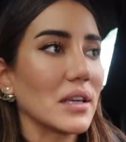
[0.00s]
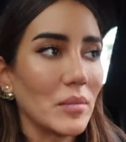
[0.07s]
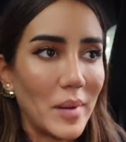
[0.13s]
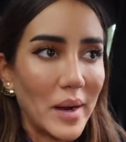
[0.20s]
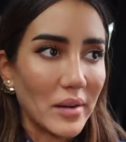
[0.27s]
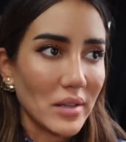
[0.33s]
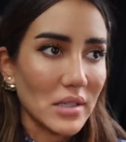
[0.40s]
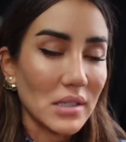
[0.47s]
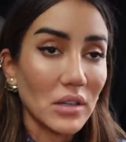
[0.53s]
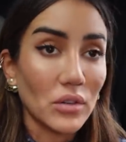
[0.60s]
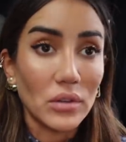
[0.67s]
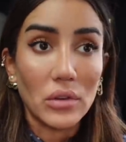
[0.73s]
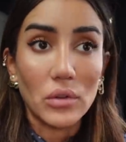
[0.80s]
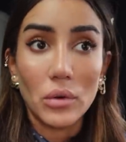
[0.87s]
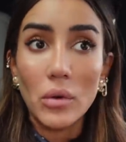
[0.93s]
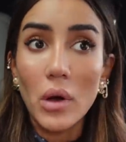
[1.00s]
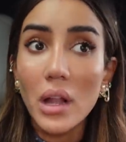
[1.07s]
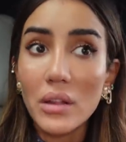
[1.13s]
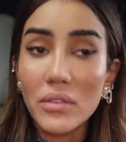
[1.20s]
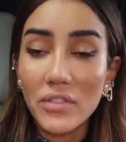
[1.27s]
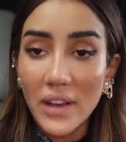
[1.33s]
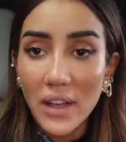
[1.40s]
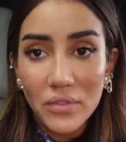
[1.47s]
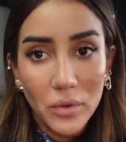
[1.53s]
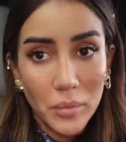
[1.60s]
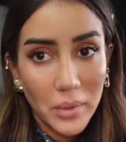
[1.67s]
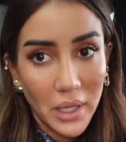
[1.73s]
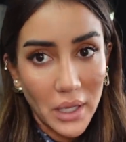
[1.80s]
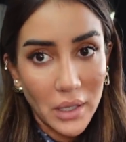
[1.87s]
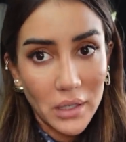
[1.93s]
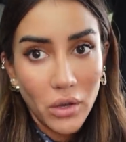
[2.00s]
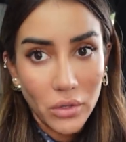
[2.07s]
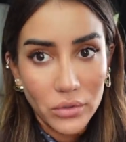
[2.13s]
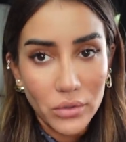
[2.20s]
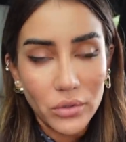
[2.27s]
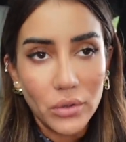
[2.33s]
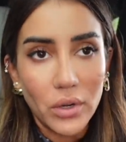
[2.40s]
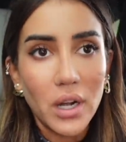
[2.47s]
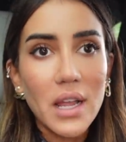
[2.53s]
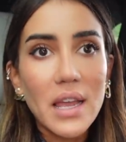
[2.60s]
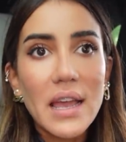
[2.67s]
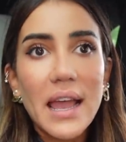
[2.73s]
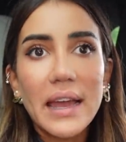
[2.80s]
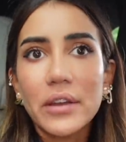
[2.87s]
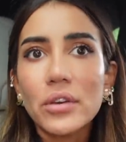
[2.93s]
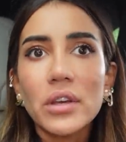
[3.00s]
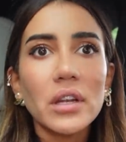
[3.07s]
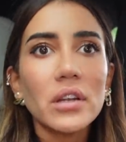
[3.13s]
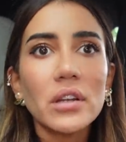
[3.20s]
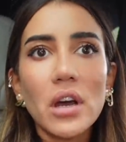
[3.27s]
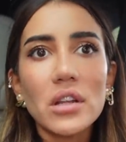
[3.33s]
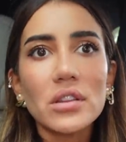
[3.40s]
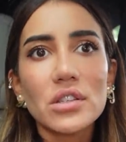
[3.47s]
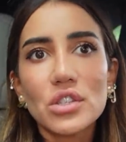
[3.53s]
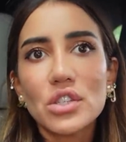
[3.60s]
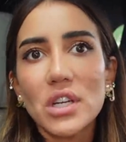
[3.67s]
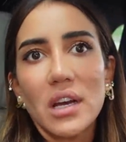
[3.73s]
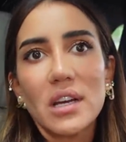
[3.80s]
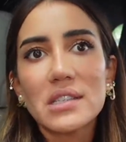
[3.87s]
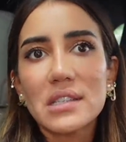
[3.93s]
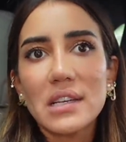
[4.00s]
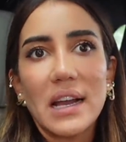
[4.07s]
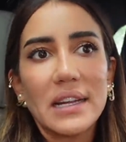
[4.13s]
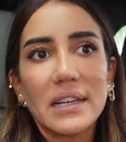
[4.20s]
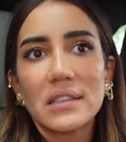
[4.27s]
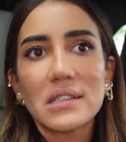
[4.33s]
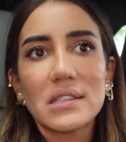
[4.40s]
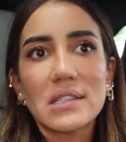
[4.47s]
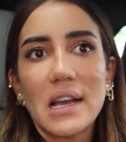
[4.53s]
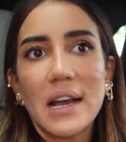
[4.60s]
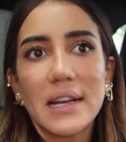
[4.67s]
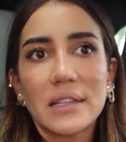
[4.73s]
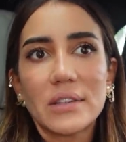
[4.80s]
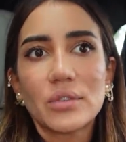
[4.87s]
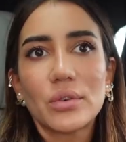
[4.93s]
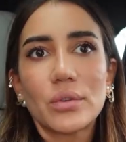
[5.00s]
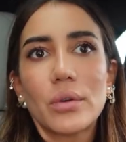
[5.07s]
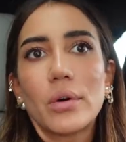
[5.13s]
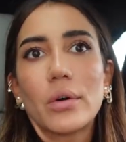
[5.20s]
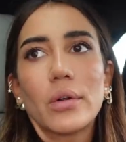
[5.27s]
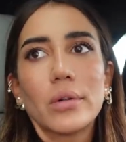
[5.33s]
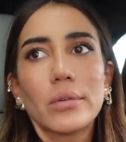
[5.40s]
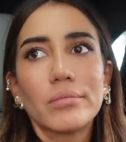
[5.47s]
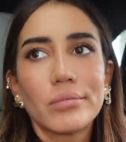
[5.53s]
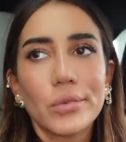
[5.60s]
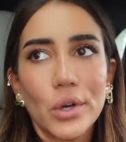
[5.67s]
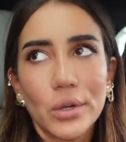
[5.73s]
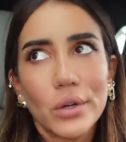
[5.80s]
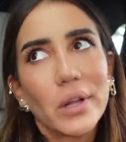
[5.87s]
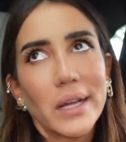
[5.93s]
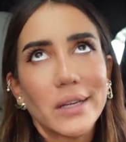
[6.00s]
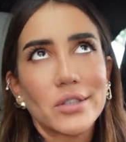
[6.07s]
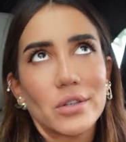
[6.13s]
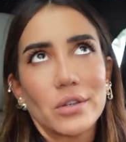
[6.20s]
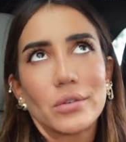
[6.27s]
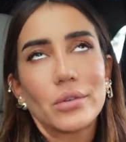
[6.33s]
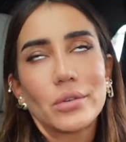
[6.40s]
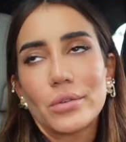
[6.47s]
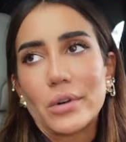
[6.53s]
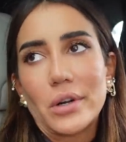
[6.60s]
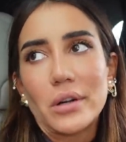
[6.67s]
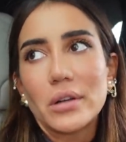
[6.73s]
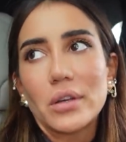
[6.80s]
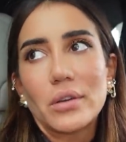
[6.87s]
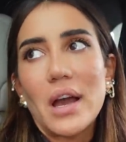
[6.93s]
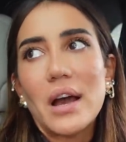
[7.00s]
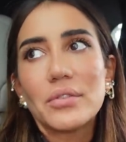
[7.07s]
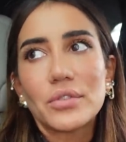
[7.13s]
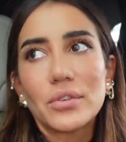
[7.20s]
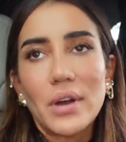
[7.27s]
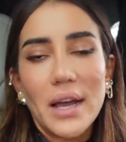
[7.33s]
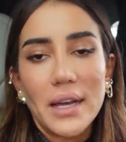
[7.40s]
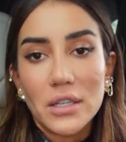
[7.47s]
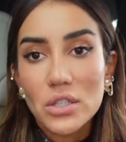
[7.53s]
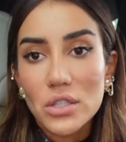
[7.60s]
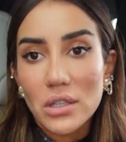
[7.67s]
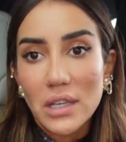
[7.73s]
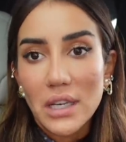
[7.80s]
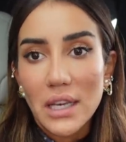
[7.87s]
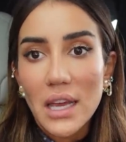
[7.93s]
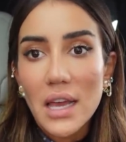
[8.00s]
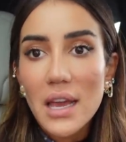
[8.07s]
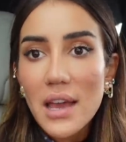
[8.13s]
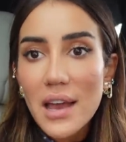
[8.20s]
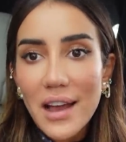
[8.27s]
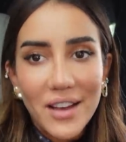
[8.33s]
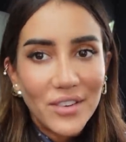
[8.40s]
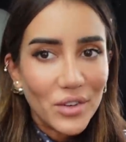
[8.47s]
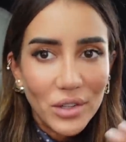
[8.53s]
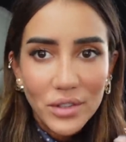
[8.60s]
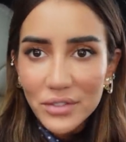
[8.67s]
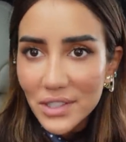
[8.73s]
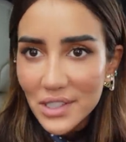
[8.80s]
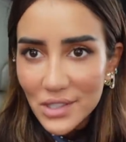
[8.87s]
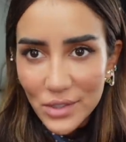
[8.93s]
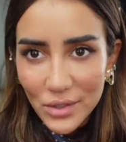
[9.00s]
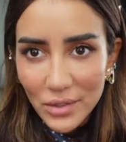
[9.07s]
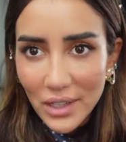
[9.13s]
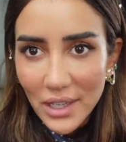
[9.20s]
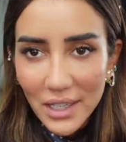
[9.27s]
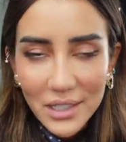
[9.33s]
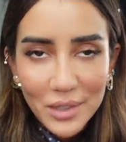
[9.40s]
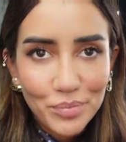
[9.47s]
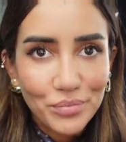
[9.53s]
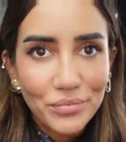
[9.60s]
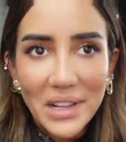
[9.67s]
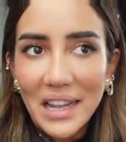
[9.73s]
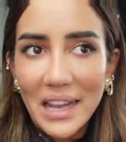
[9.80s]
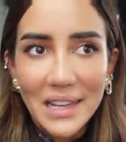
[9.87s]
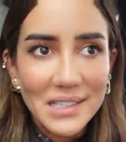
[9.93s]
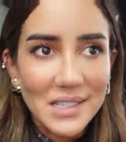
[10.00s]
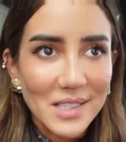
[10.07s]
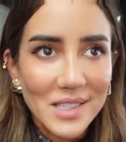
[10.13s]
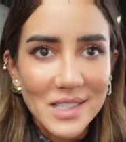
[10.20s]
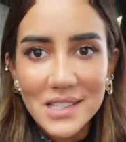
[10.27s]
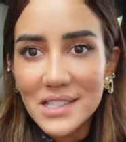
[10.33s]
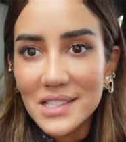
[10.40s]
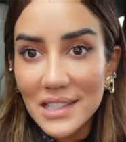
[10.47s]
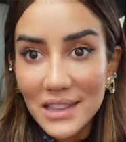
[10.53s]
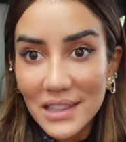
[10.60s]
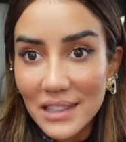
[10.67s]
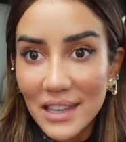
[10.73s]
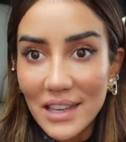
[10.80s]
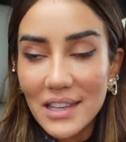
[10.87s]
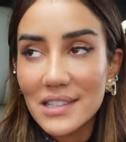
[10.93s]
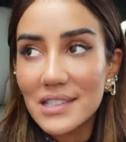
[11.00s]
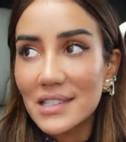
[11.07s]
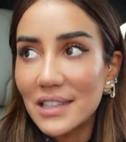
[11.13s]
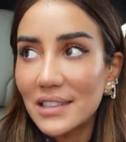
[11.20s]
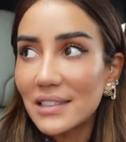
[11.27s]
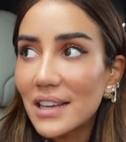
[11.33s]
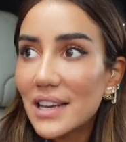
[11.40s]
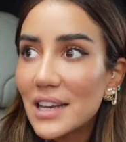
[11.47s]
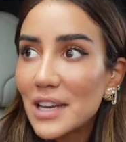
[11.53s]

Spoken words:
in Paris in order to qualify for being haute couture. And you cannot just kind of decide to call your collection couture. You have to actually have all of these, you know, like licenses and things and